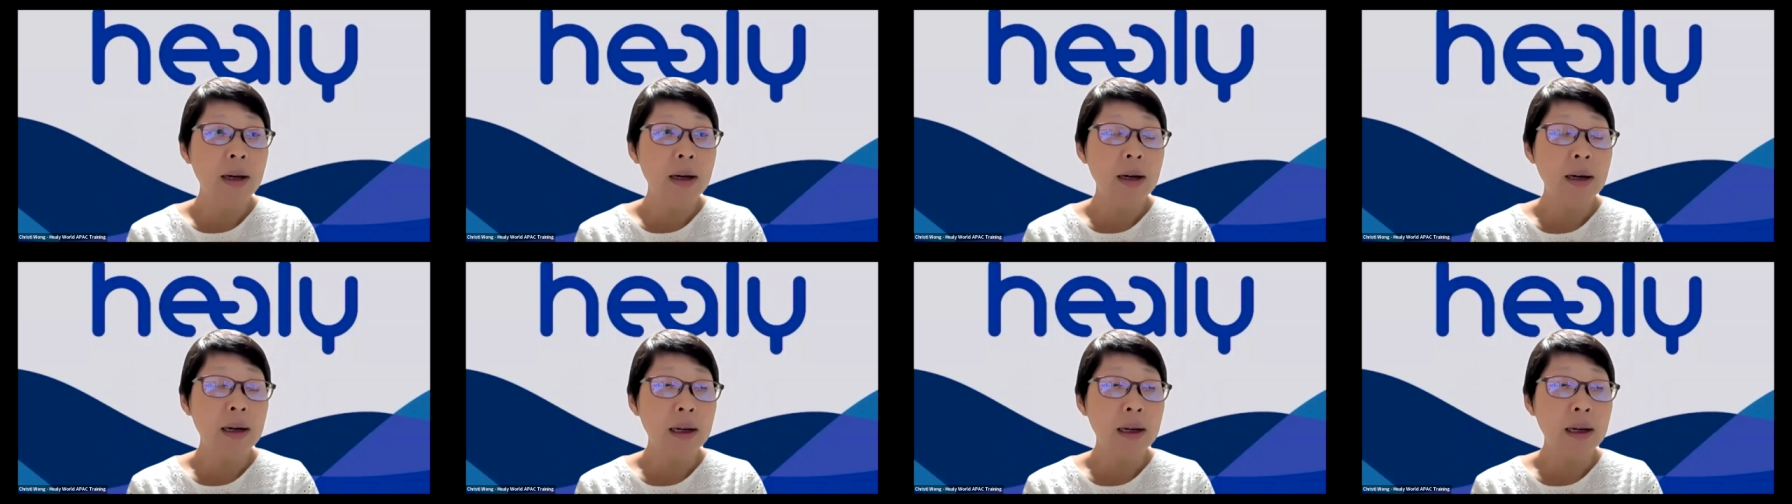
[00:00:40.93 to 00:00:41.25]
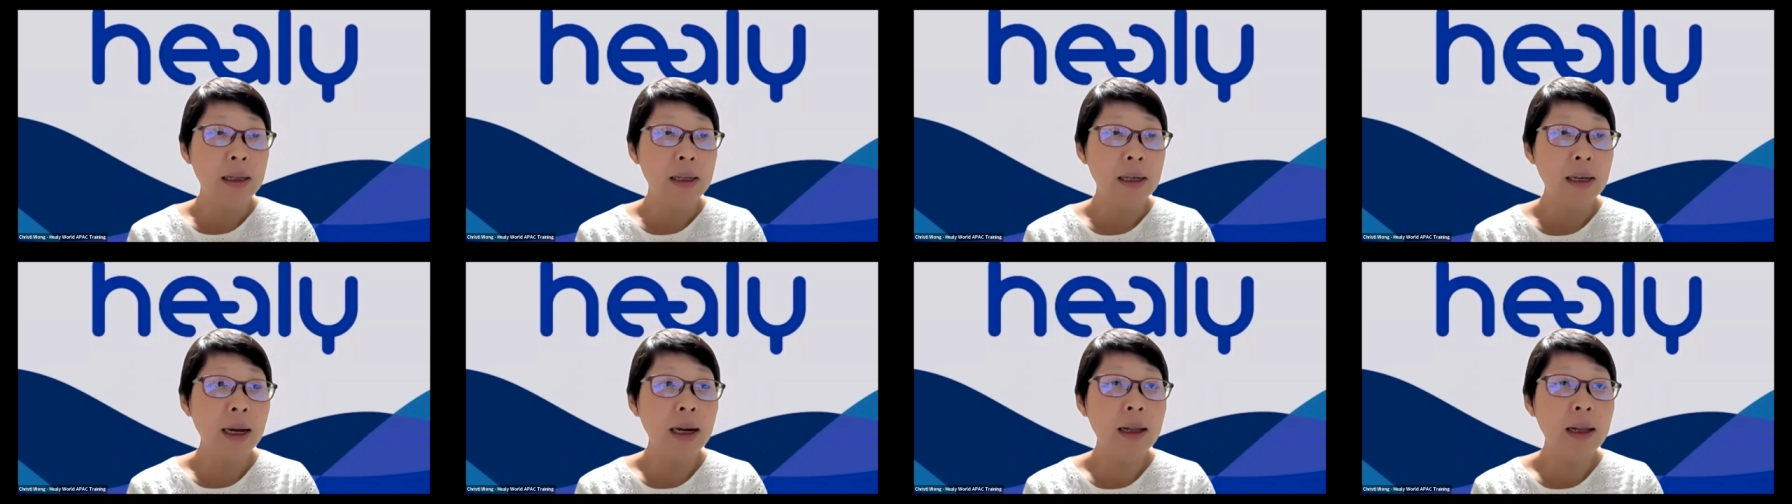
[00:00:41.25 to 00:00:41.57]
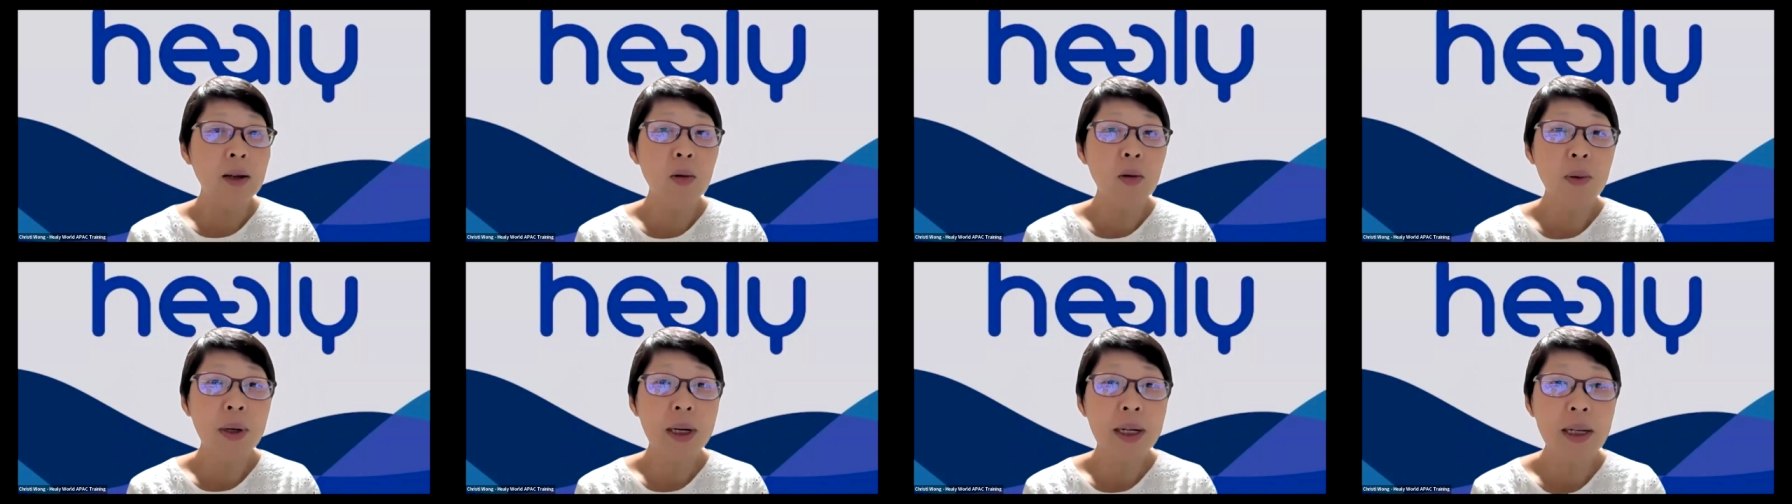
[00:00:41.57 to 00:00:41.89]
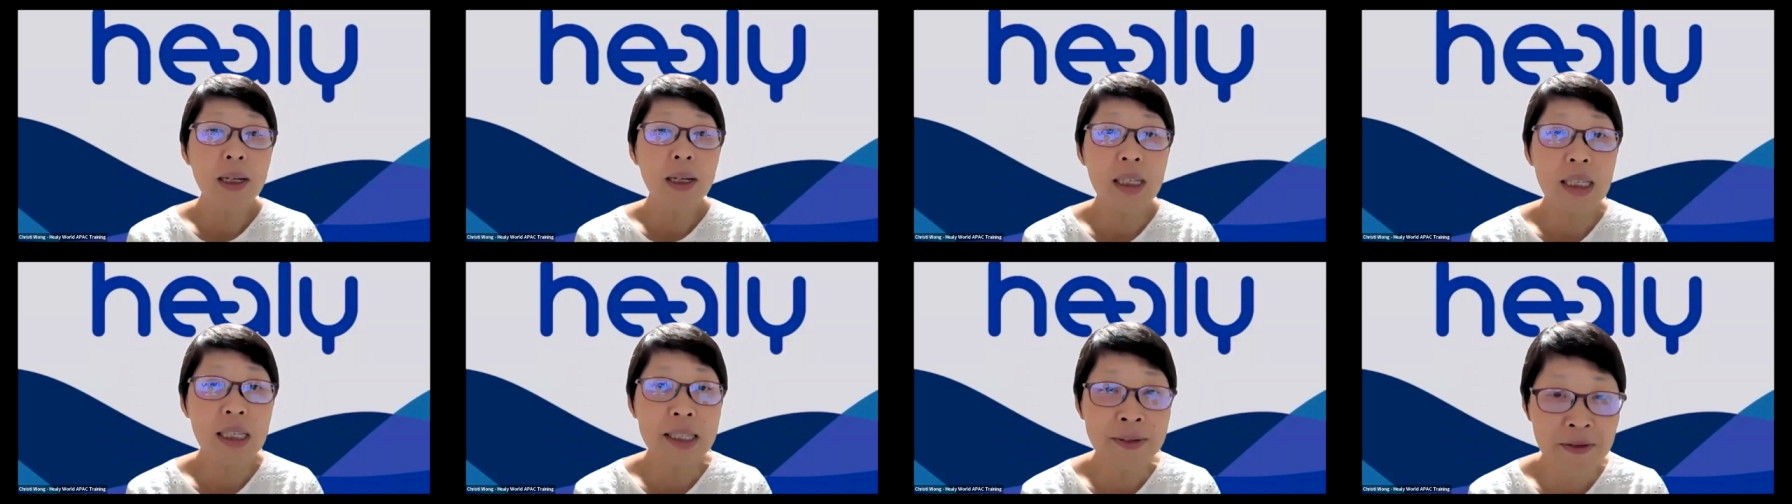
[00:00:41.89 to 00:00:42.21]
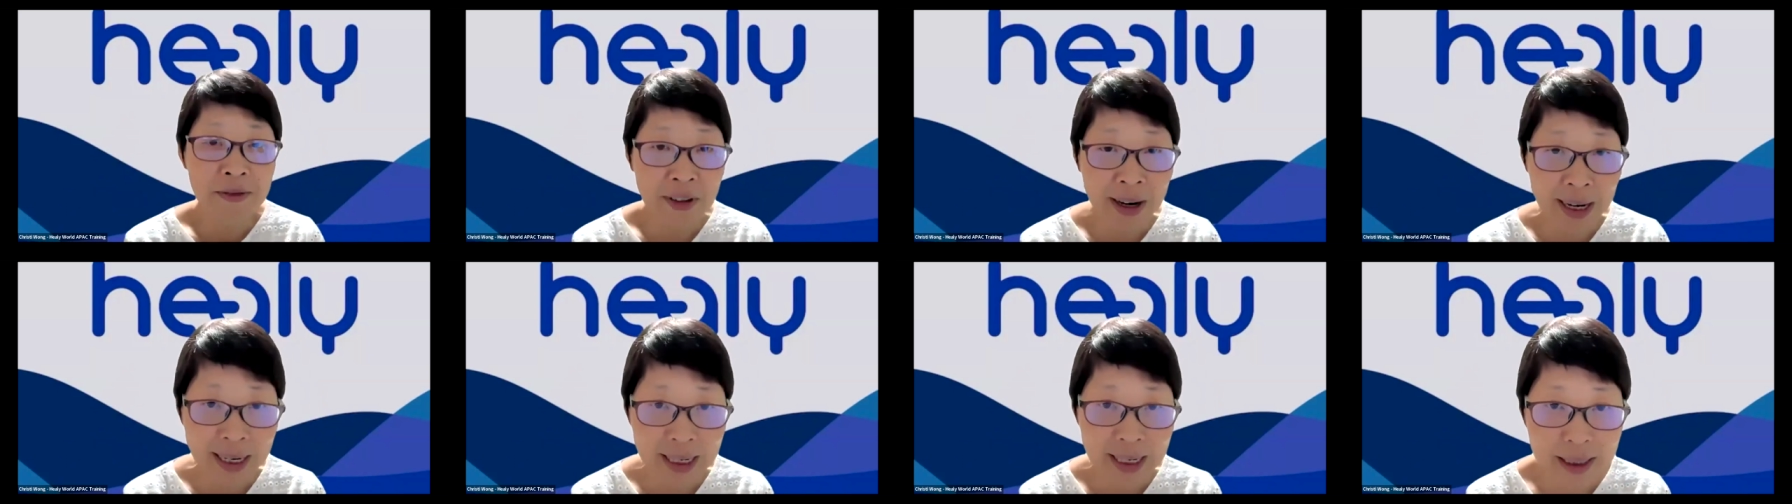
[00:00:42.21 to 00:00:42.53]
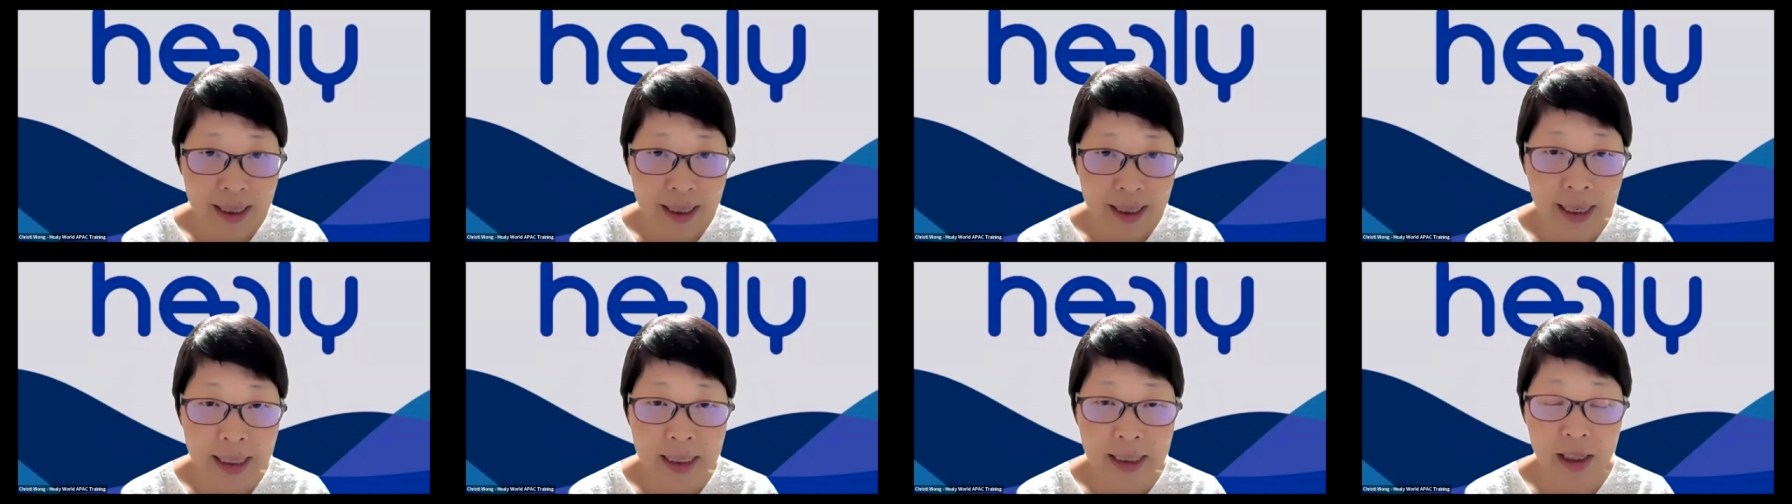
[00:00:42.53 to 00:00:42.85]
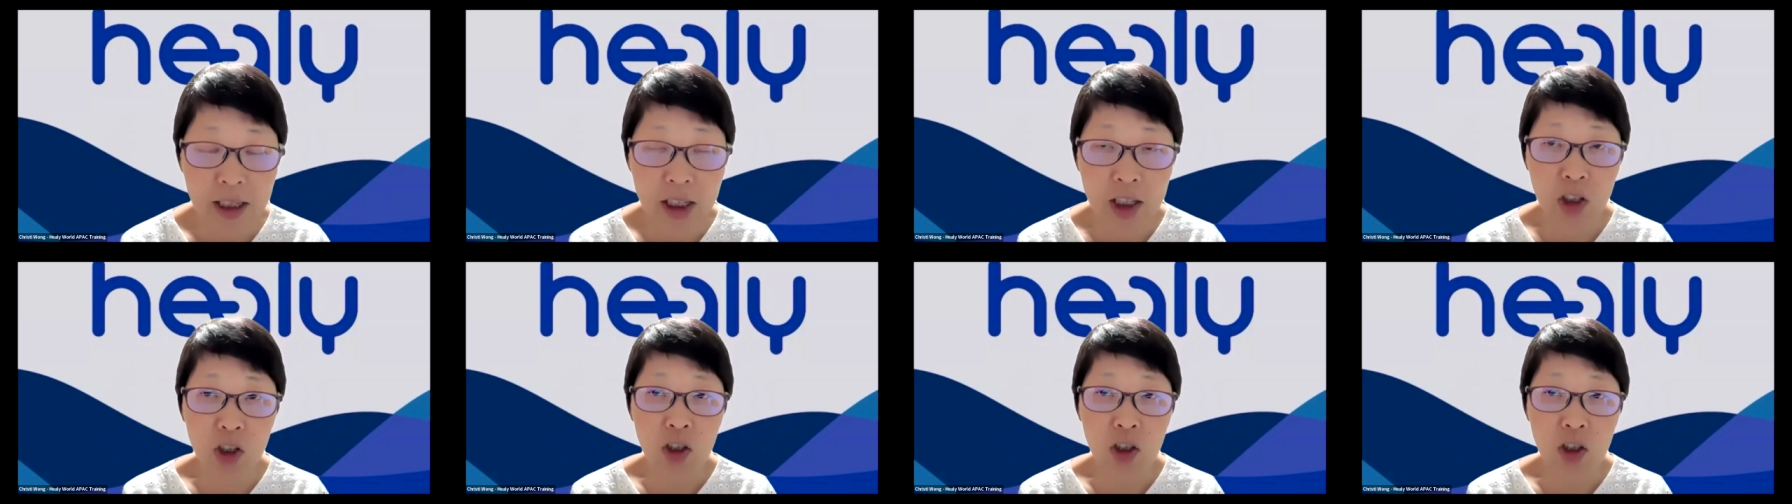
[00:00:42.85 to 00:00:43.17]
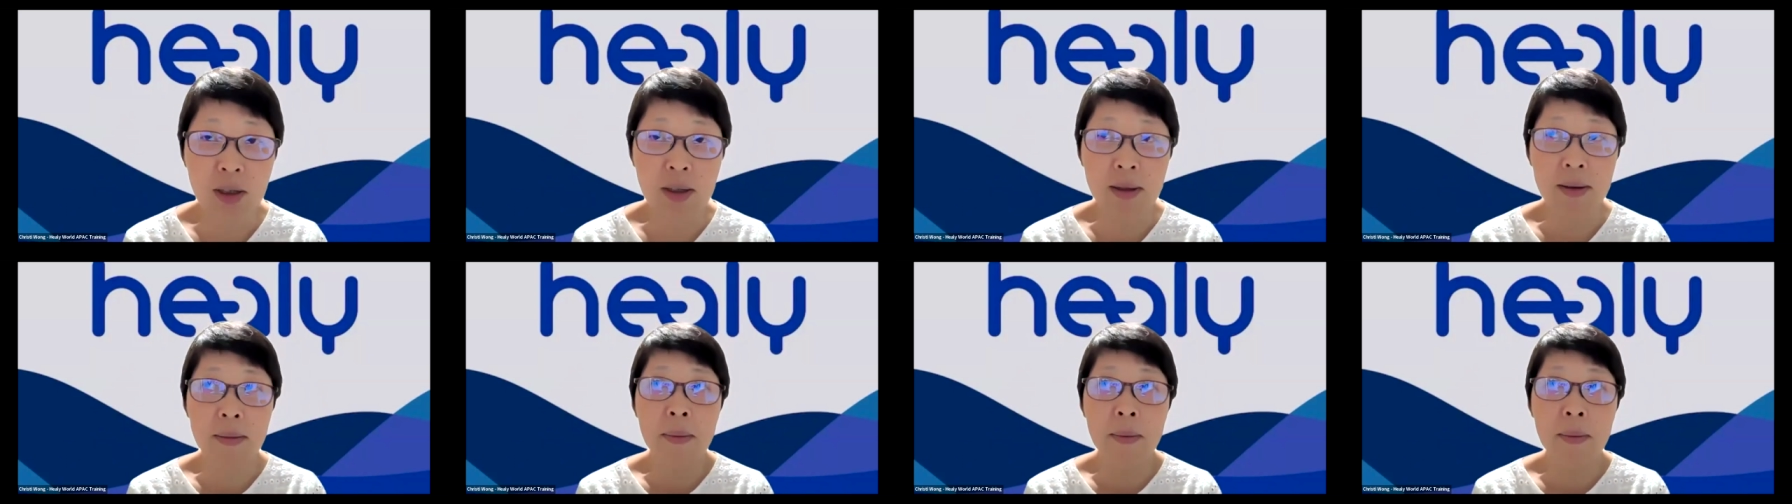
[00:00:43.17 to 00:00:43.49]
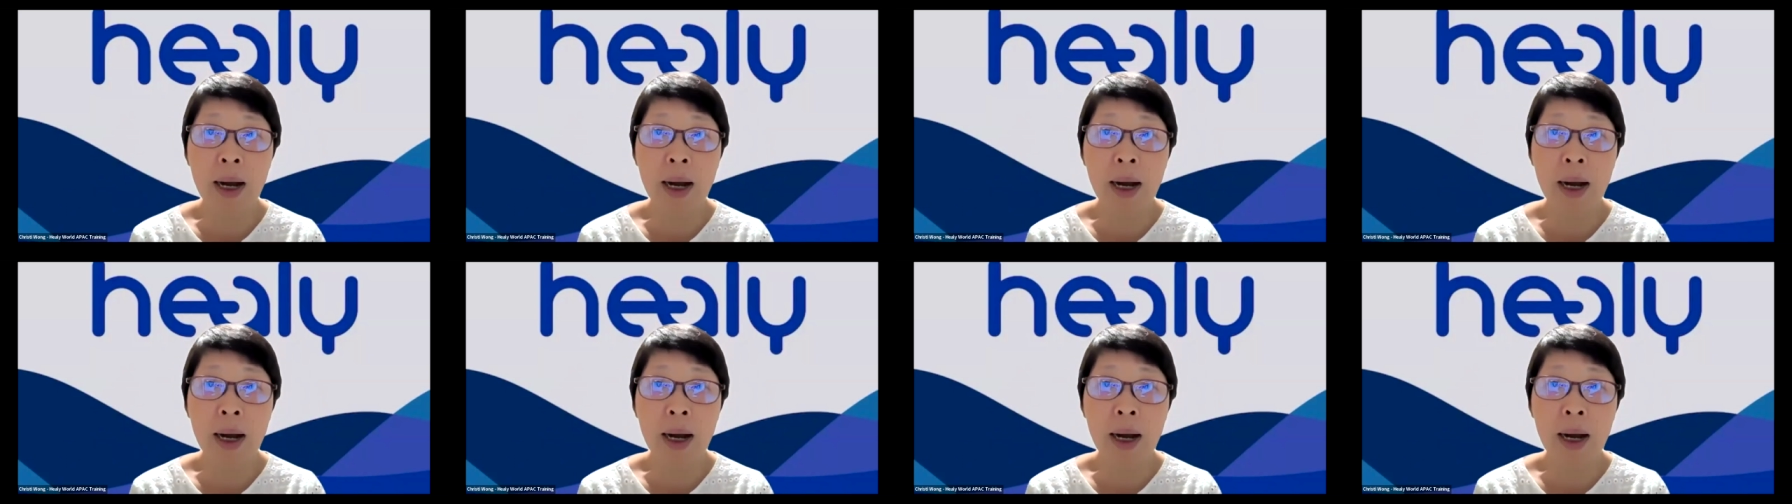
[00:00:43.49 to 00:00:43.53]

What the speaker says: The other one is vitalization,